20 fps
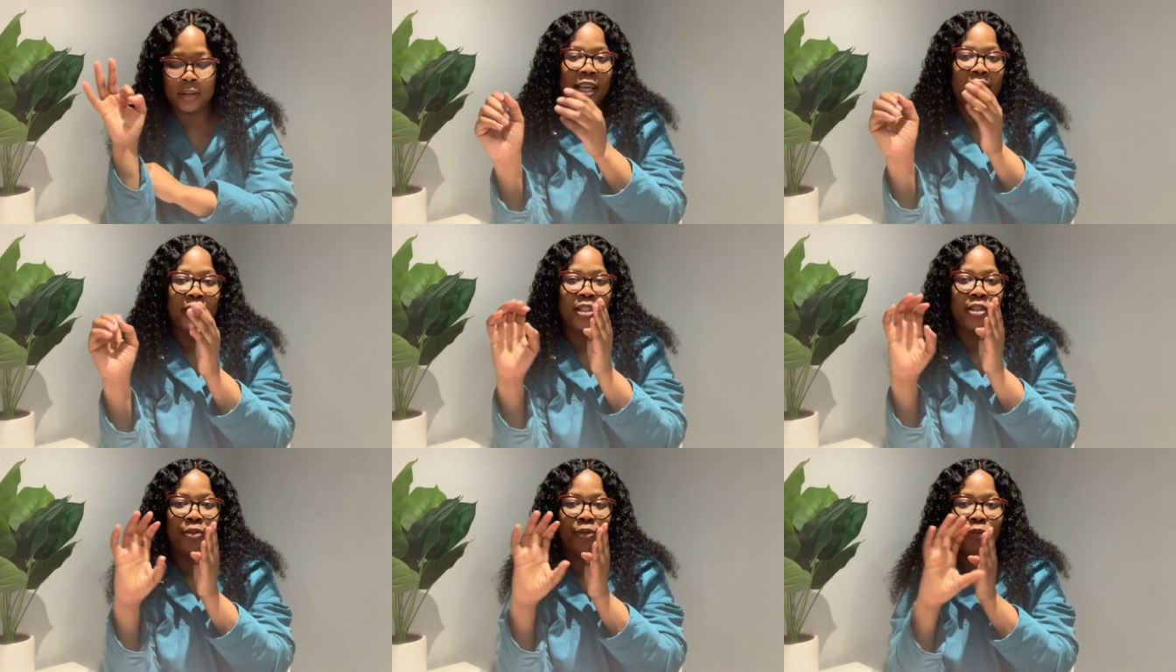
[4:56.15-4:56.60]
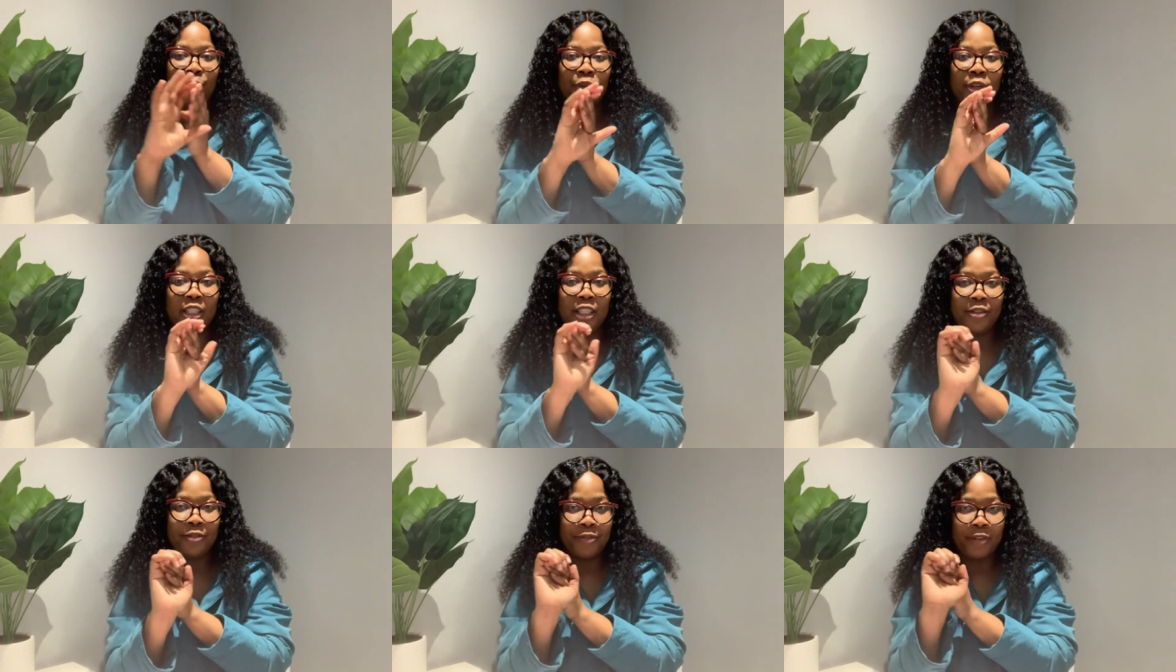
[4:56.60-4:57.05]
is
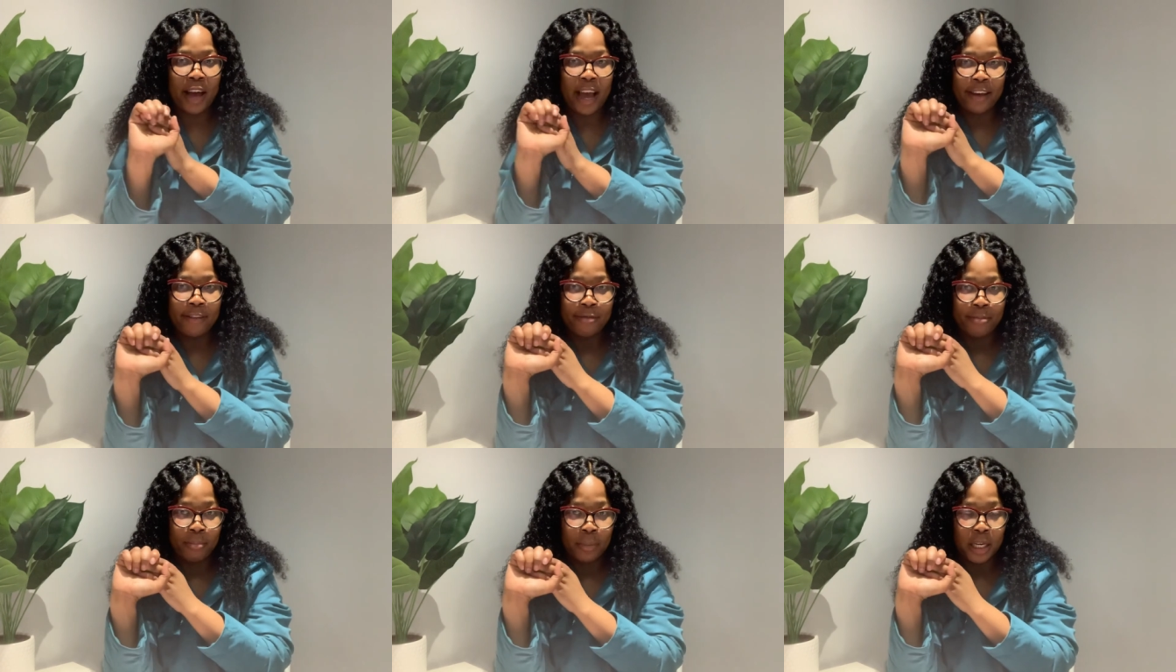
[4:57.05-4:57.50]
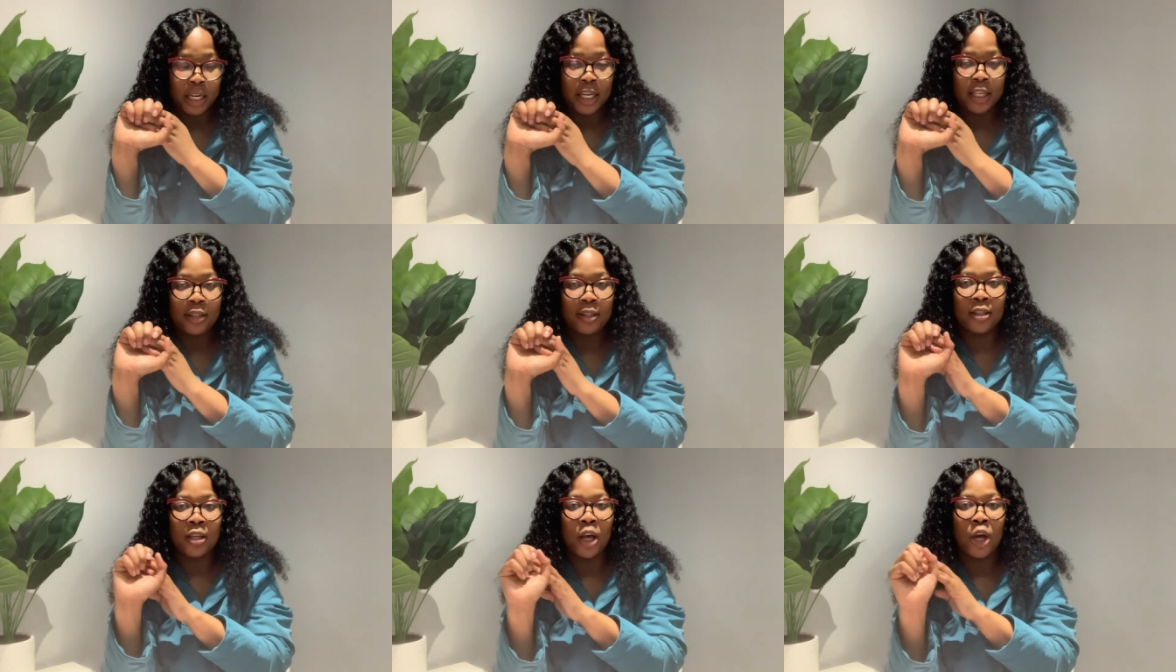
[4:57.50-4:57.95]
45
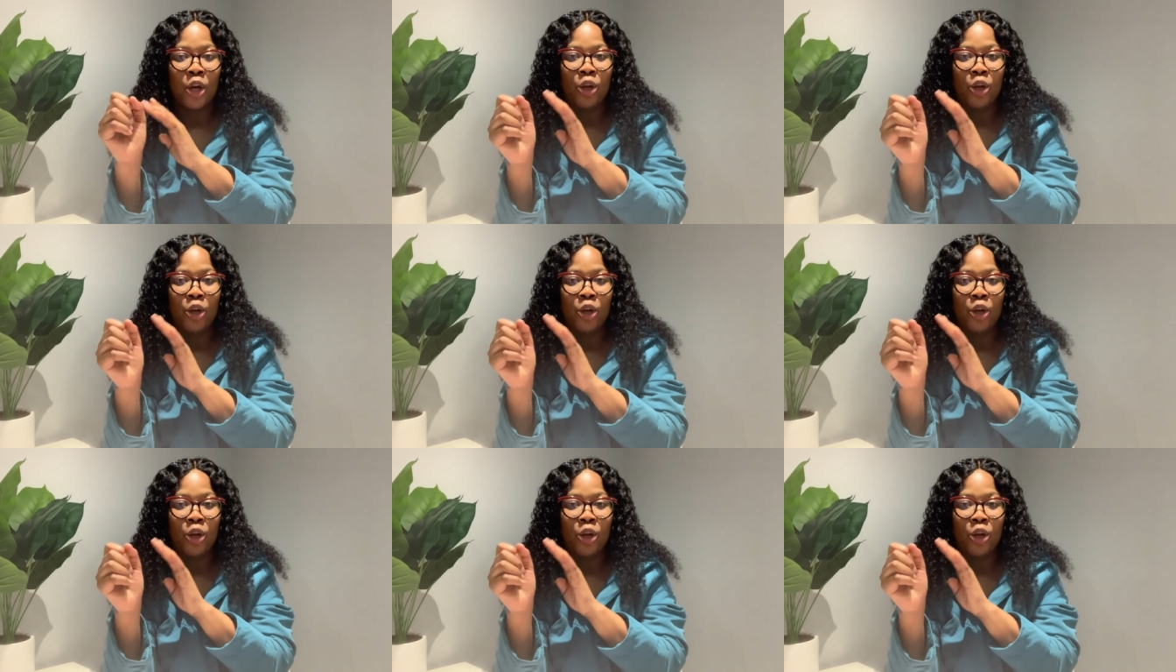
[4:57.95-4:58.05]
minutes.